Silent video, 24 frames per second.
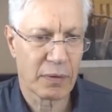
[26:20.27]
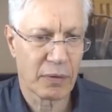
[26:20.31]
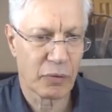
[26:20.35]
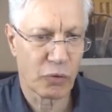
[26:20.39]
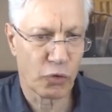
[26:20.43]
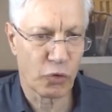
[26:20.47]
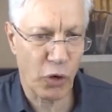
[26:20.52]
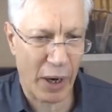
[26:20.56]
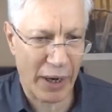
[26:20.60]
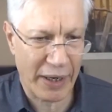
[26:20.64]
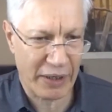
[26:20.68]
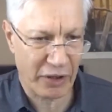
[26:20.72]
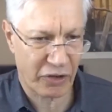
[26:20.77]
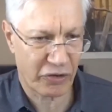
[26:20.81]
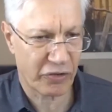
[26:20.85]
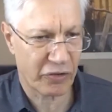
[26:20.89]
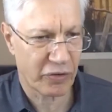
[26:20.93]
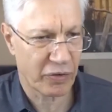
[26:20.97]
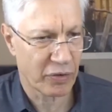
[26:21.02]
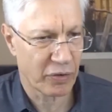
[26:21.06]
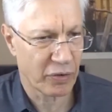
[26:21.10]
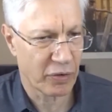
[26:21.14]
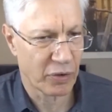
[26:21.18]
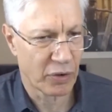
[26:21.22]
right
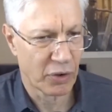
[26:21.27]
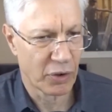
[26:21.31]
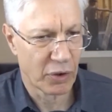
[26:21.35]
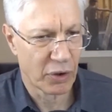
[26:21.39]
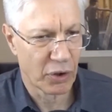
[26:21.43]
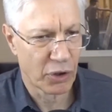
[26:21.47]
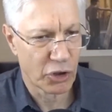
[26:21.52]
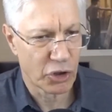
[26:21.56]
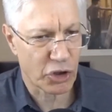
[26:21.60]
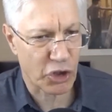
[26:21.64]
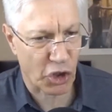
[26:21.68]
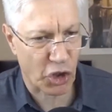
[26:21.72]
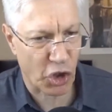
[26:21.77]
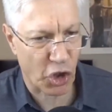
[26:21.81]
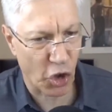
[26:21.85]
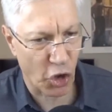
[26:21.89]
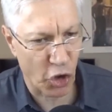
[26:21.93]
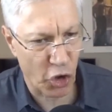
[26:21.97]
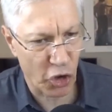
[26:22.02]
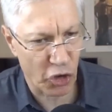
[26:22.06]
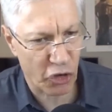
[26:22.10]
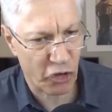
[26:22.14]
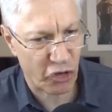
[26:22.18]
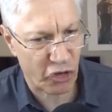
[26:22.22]
to
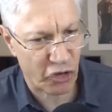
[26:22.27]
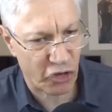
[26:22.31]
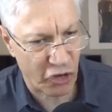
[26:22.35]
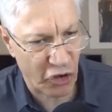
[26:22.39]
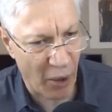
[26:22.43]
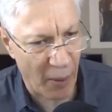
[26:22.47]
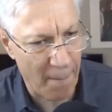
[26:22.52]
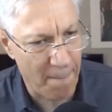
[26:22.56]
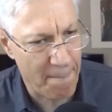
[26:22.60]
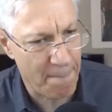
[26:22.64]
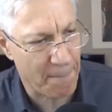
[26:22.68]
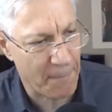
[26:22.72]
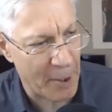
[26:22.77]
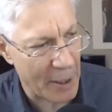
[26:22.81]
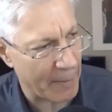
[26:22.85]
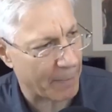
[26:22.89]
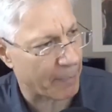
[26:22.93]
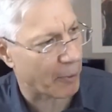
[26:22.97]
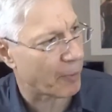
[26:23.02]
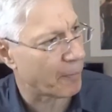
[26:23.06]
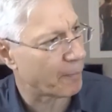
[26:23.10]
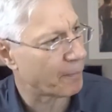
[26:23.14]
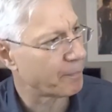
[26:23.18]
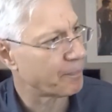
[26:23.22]
coerce some
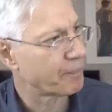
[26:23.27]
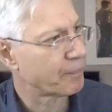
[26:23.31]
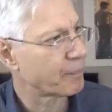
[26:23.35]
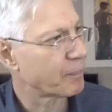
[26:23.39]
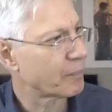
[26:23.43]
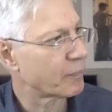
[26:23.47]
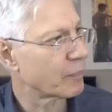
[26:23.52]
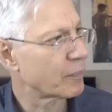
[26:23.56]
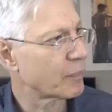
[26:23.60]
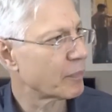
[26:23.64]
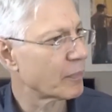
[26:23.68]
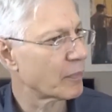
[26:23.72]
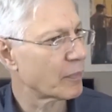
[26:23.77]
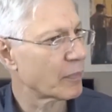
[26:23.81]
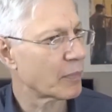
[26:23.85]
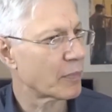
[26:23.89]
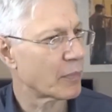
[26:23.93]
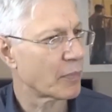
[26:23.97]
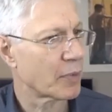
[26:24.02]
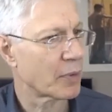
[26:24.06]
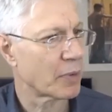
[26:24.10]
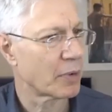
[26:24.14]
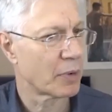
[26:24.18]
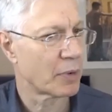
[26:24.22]
people
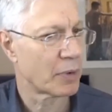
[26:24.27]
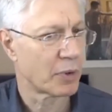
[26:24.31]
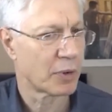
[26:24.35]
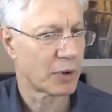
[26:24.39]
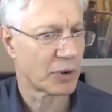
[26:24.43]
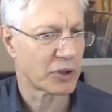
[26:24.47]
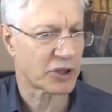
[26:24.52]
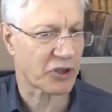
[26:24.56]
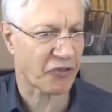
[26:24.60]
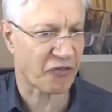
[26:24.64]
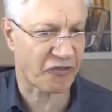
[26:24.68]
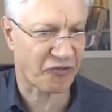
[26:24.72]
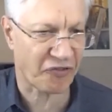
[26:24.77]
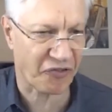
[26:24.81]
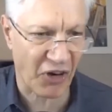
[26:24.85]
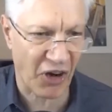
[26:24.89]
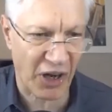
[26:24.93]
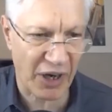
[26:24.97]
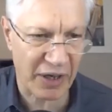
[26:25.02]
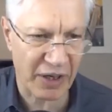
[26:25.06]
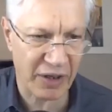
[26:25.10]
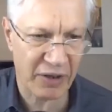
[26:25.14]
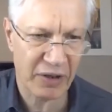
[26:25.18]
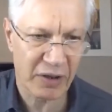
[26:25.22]
to
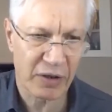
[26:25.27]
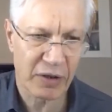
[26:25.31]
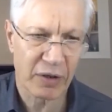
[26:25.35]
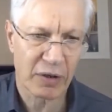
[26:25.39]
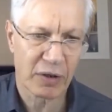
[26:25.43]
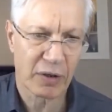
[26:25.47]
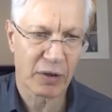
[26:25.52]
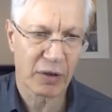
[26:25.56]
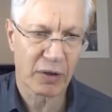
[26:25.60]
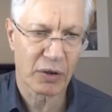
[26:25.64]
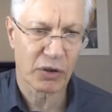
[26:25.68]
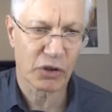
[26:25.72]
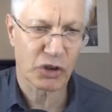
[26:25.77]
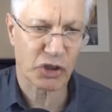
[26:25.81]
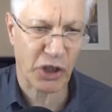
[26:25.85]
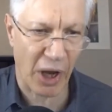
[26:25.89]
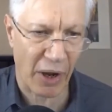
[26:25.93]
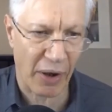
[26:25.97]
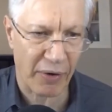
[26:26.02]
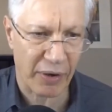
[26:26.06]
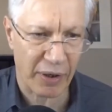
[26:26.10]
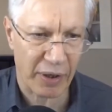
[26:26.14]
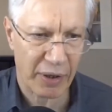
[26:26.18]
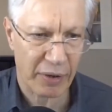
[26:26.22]
fund
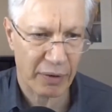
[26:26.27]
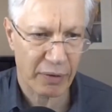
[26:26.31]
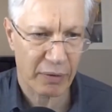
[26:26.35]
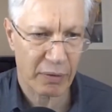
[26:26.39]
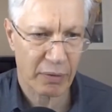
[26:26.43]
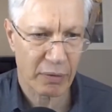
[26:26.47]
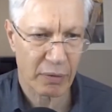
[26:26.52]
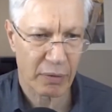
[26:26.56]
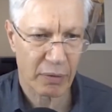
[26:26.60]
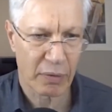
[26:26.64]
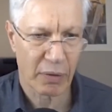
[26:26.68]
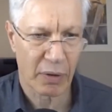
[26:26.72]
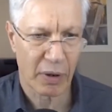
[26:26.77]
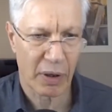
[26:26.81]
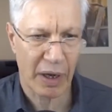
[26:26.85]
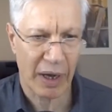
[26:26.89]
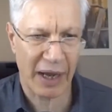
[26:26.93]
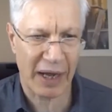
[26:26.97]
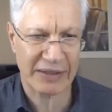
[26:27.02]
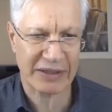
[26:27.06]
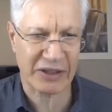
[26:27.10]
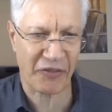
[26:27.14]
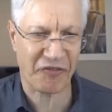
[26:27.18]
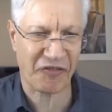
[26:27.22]
charity
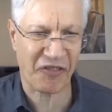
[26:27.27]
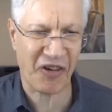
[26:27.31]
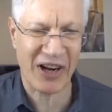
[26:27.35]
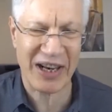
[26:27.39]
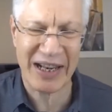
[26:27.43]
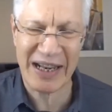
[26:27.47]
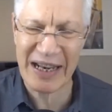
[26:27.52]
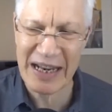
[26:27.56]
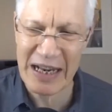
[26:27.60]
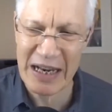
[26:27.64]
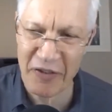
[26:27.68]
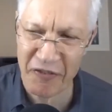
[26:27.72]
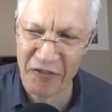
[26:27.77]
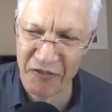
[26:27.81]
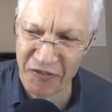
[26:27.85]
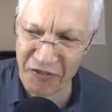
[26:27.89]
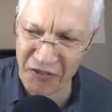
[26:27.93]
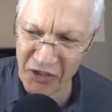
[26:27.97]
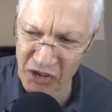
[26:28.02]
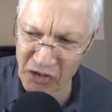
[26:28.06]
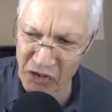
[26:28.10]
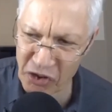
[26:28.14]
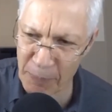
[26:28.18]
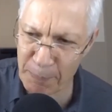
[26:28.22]
and to fund an
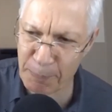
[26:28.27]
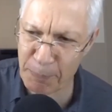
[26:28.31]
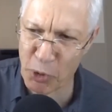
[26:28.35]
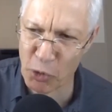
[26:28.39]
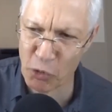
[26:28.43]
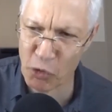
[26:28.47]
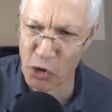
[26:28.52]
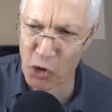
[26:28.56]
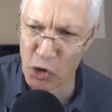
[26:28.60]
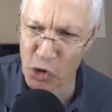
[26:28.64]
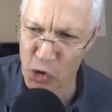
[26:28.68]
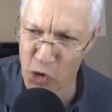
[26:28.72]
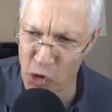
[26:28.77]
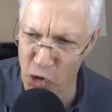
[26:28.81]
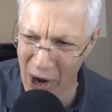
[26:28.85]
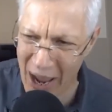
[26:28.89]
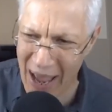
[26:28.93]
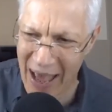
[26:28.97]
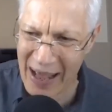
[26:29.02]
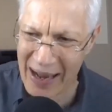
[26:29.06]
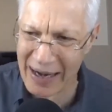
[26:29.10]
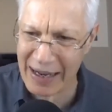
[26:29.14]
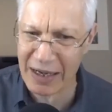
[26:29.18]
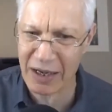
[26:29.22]
inefficient,
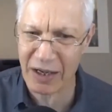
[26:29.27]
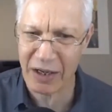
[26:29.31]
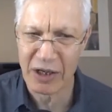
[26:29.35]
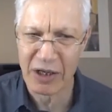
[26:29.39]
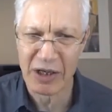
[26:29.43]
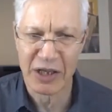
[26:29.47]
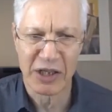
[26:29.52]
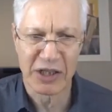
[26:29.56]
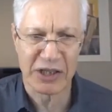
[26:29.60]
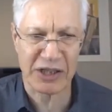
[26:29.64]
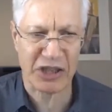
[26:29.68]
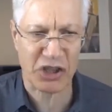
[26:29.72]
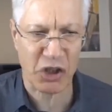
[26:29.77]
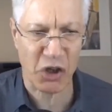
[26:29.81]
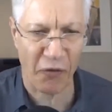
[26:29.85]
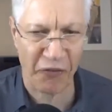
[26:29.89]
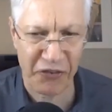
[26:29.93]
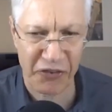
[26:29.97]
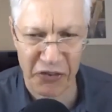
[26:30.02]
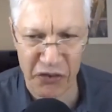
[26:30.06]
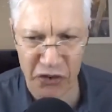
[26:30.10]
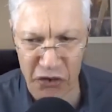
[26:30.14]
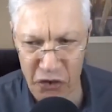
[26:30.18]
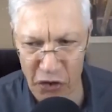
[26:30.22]
bureaucratic,
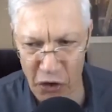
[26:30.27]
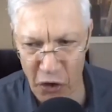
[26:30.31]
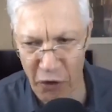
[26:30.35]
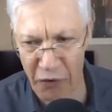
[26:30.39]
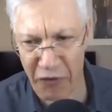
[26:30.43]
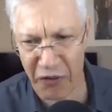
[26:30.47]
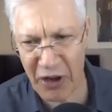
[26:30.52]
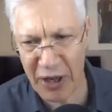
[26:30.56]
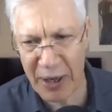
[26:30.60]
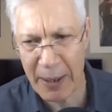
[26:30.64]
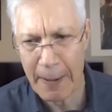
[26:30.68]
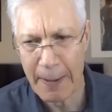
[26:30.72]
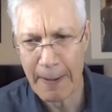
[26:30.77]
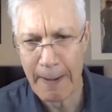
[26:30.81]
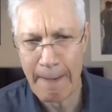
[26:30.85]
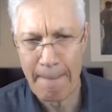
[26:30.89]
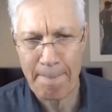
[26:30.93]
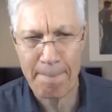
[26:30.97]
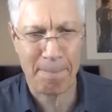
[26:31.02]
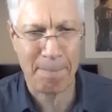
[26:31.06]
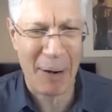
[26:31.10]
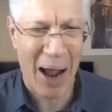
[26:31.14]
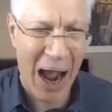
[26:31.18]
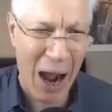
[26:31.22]
self serving,
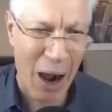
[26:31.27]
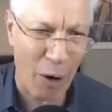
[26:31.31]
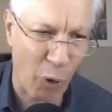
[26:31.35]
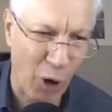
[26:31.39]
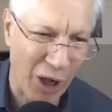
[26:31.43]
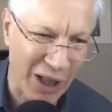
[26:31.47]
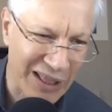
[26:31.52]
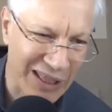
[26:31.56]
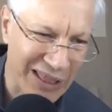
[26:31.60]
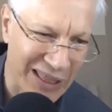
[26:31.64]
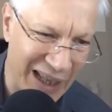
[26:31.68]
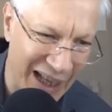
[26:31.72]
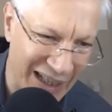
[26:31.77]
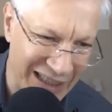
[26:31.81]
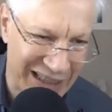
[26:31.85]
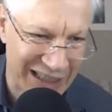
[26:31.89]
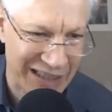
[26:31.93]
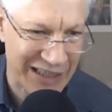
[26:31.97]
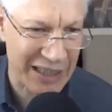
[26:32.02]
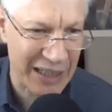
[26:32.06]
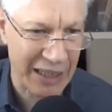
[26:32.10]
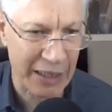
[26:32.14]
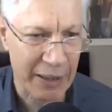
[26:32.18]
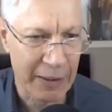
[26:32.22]
power
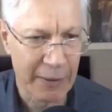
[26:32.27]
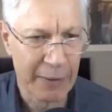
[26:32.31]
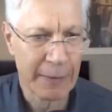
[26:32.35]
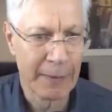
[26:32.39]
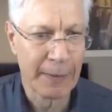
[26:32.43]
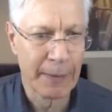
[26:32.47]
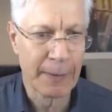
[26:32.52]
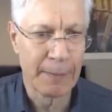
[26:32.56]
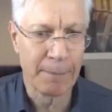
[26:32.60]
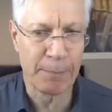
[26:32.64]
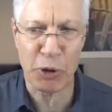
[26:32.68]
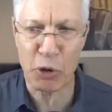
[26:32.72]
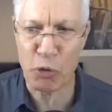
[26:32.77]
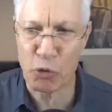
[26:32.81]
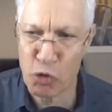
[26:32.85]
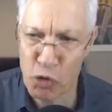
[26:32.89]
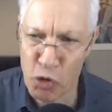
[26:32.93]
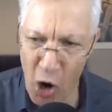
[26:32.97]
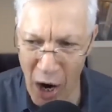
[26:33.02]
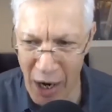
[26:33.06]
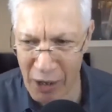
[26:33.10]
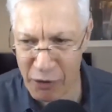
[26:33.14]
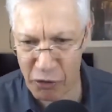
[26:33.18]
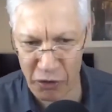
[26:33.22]
lusting,
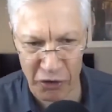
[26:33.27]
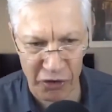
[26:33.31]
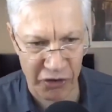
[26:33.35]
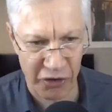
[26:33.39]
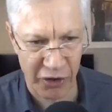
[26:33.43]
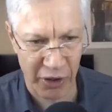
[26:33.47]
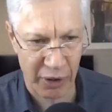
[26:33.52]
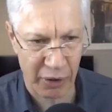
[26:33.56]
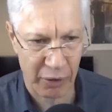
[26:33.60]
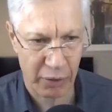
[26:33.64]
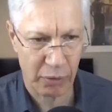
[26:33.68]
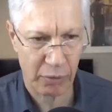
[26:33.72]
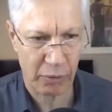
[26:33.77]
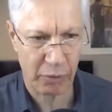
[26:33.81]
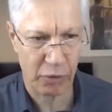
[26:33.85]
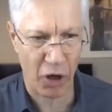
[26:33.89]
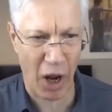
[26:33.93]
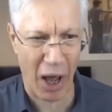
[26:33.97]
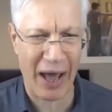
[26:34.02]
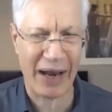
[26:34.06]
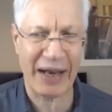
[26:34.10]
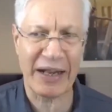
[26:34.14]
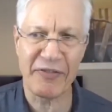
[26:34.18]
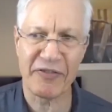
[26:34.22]
bureaucracy,
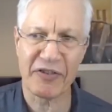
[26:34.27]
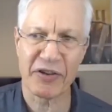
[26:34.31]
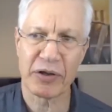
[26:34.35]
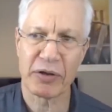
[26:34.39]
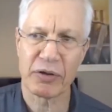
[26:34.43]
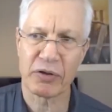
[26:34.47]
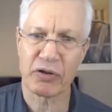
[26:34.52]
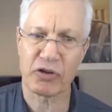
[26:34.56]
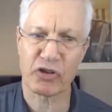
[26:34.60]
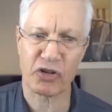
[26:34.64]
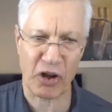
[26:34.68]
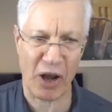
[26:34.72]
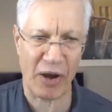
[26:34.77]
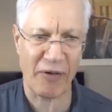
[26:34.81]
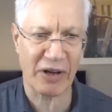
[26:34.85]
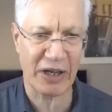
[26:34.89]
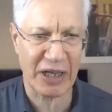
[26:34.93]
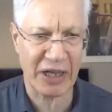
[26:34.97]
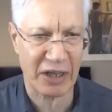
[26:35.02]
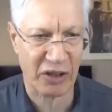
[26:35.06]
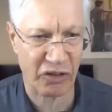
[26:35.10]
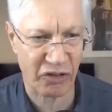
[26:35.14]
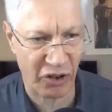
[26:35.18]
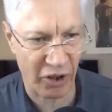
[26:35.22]
not even
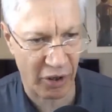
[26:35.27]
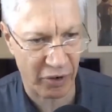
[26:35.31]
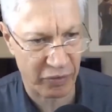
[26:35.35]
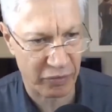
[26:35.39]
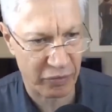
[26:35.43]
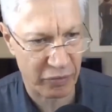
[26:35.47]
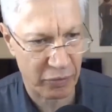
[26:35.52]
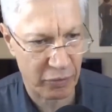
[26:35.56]
charity itself.